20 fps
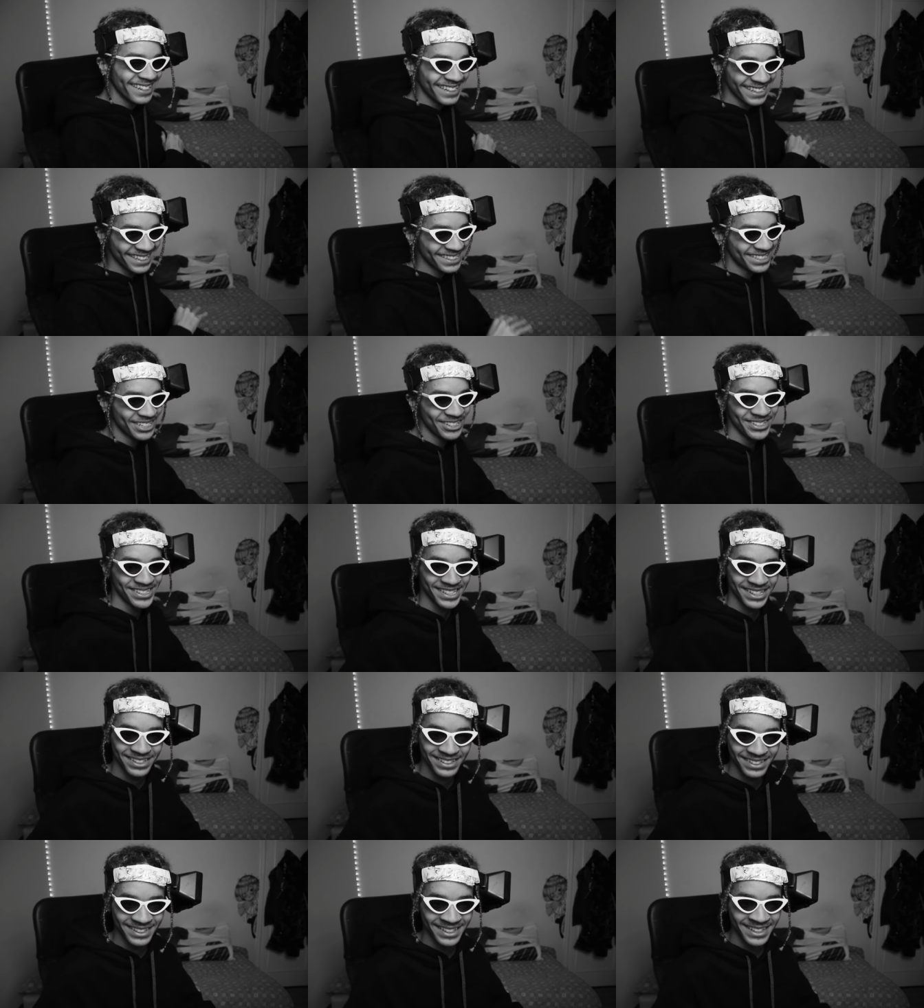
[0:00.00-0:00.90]
Okay, too
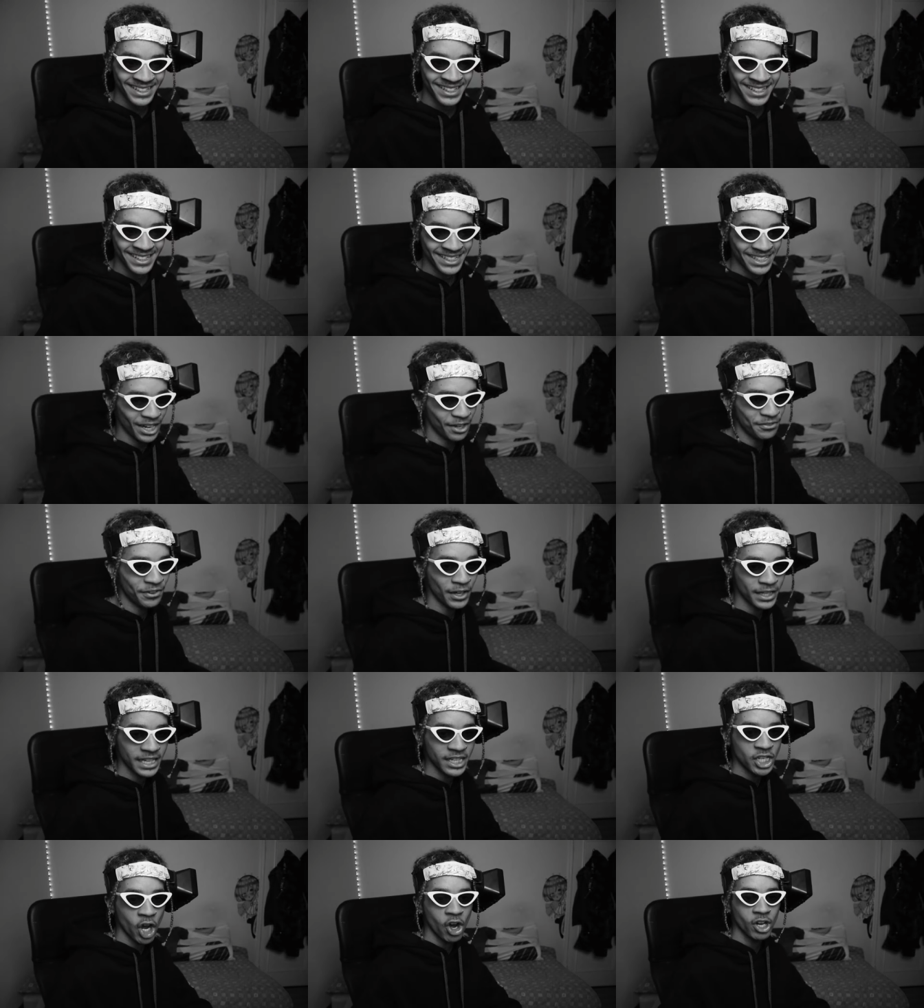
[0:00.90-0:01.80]
soon. Nah,
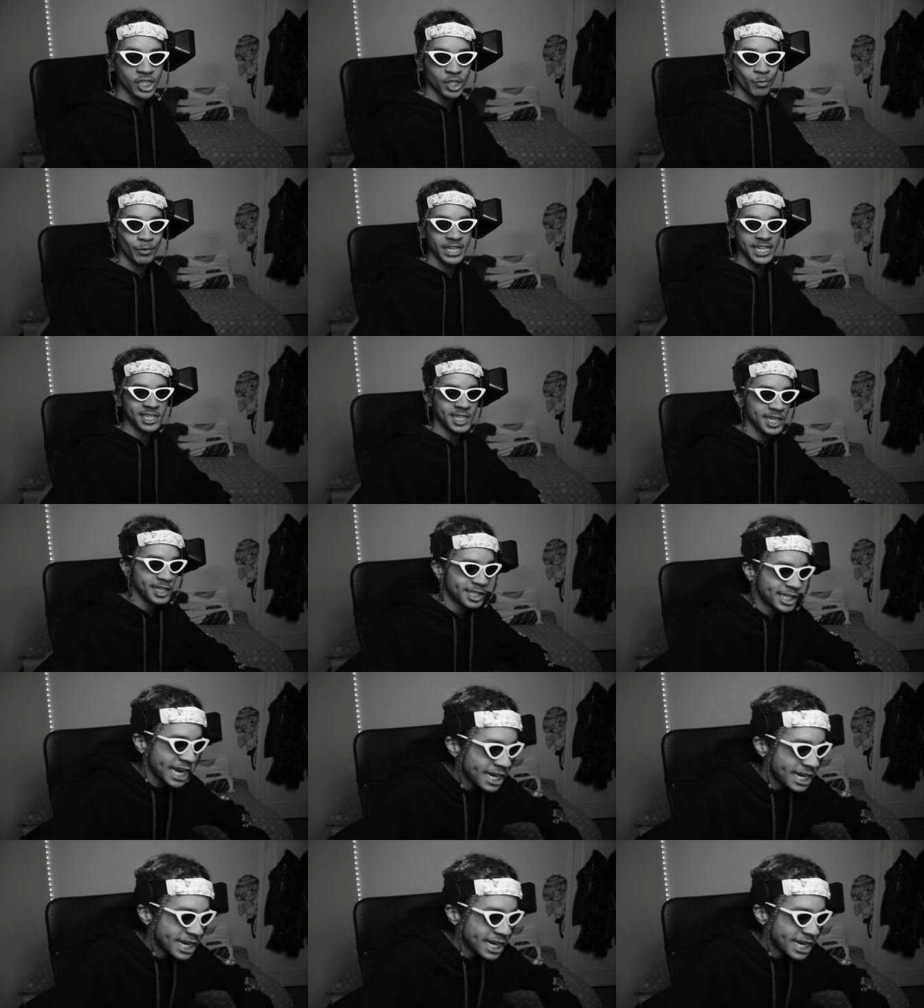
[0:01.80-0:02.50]
fuck it. Carson when he sees